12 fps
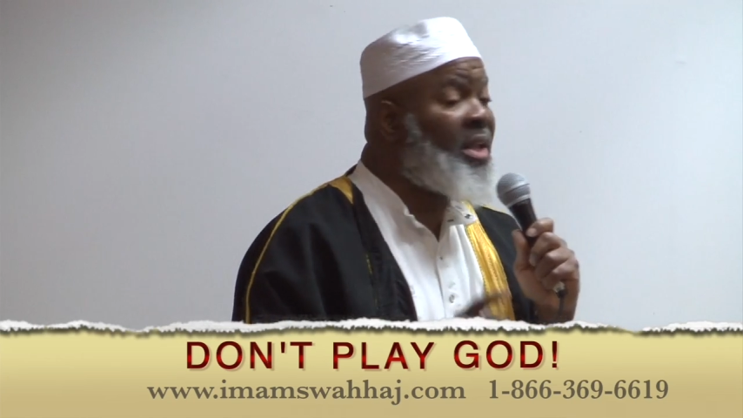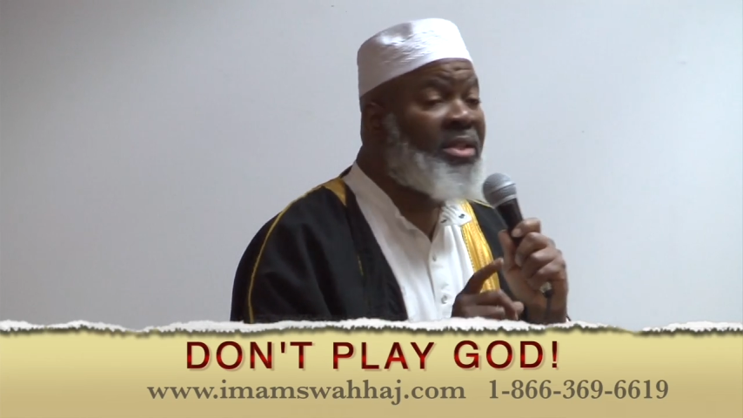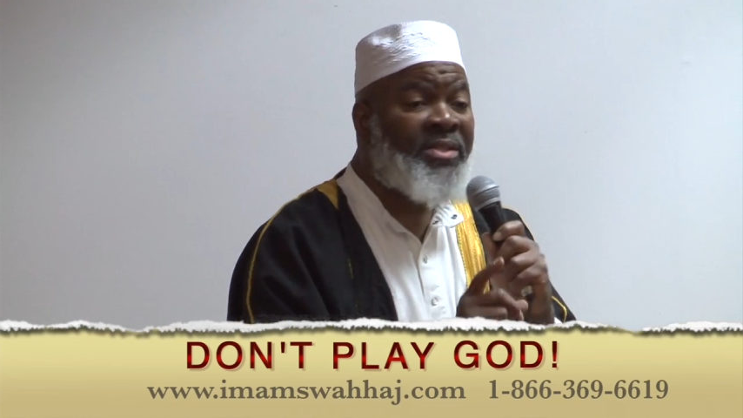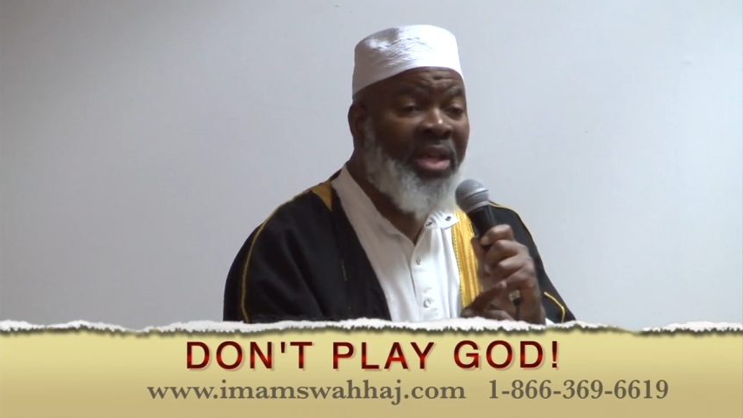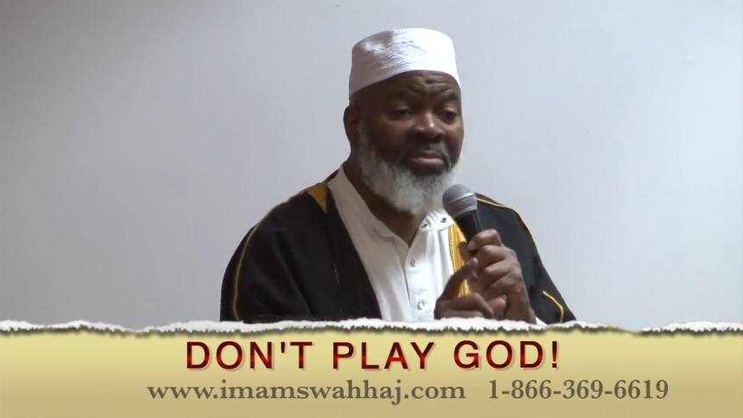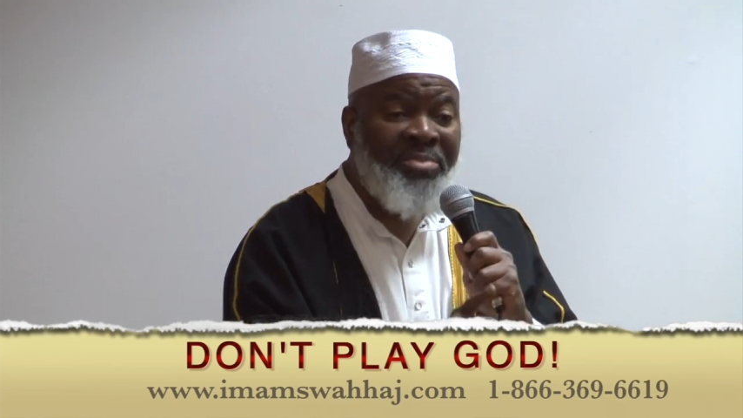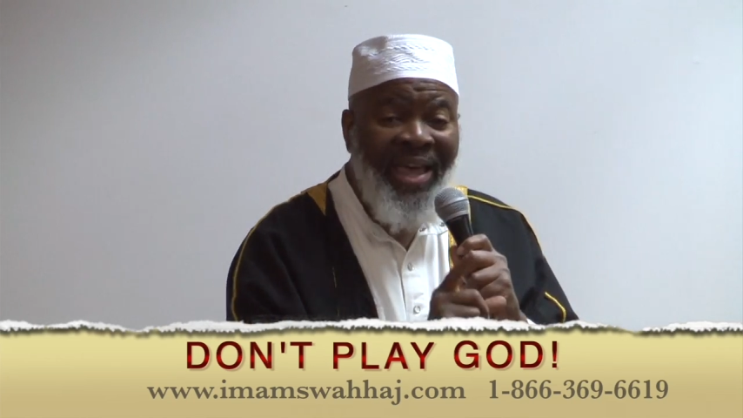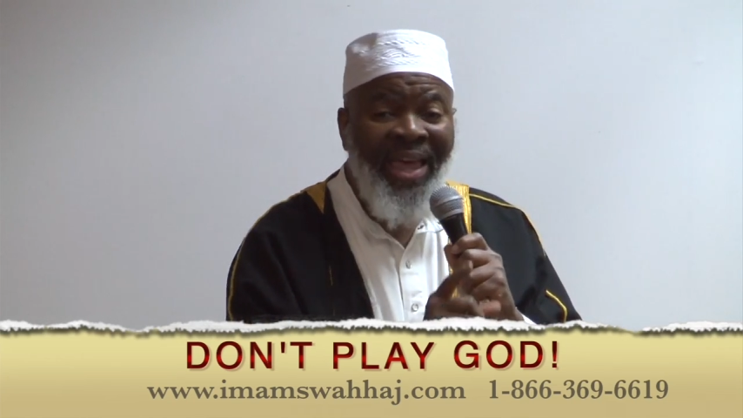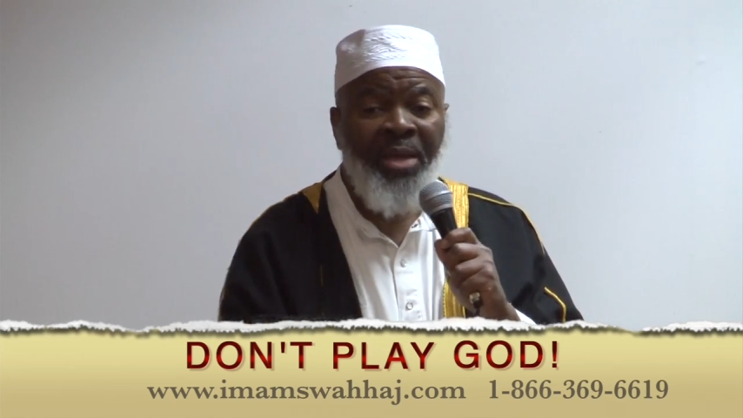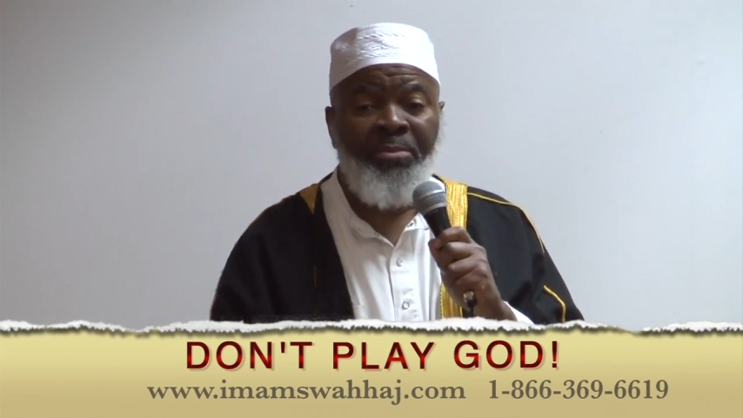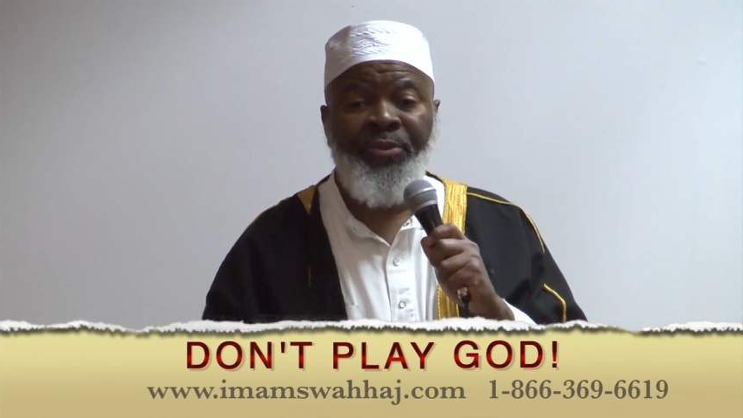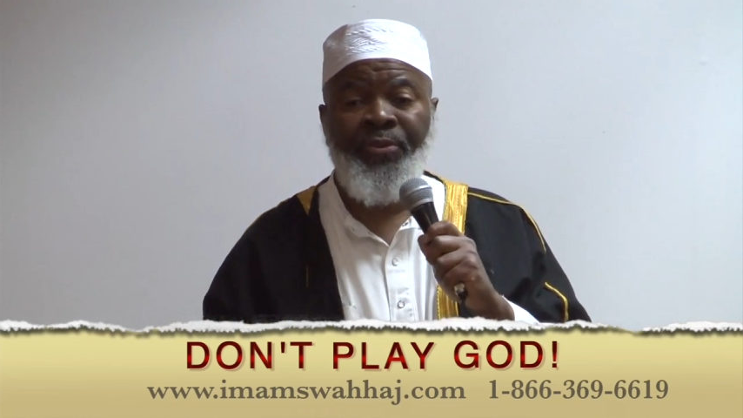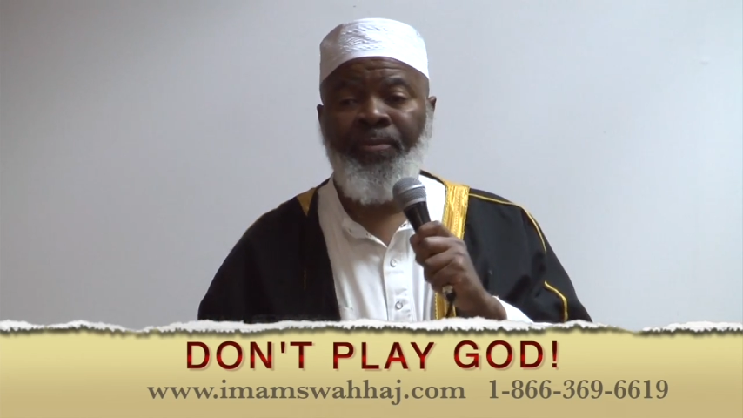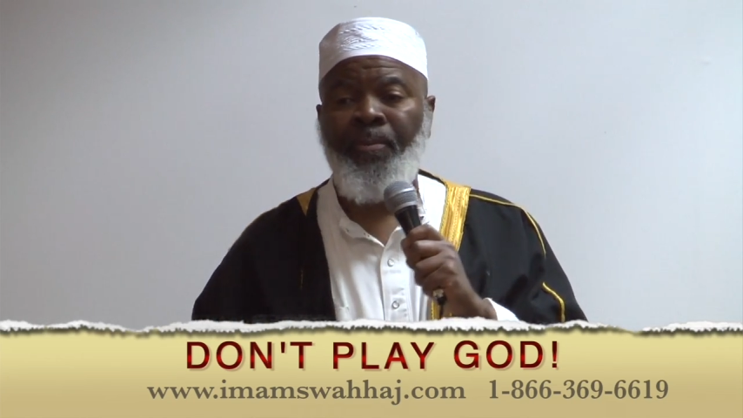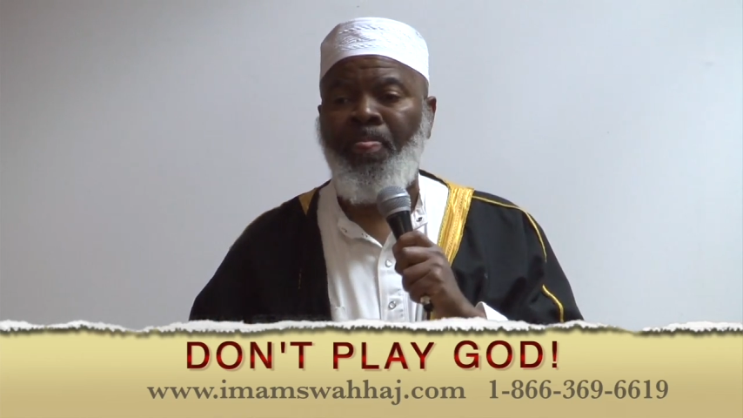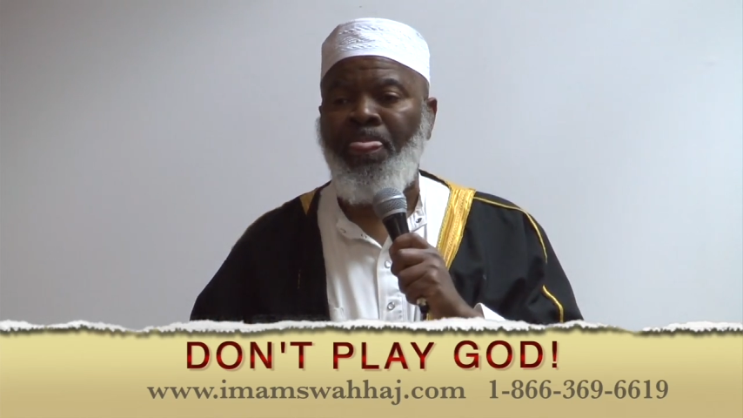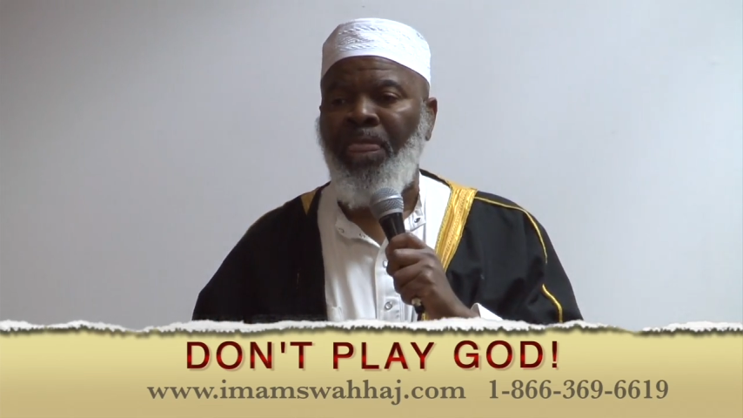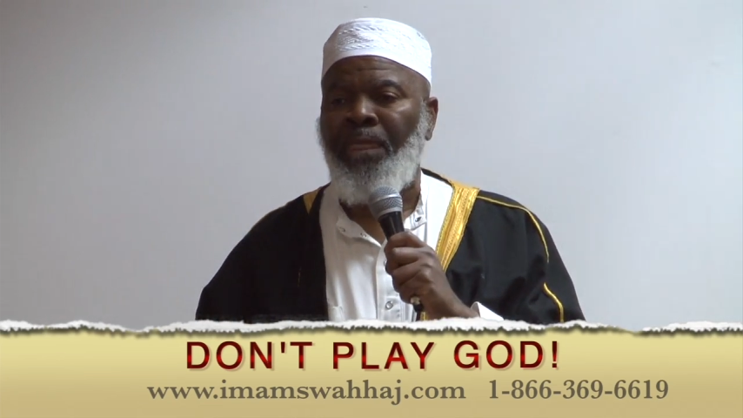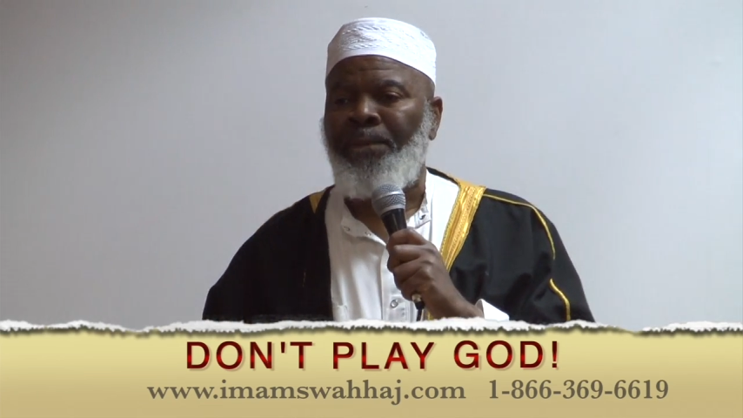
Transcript: And sometimes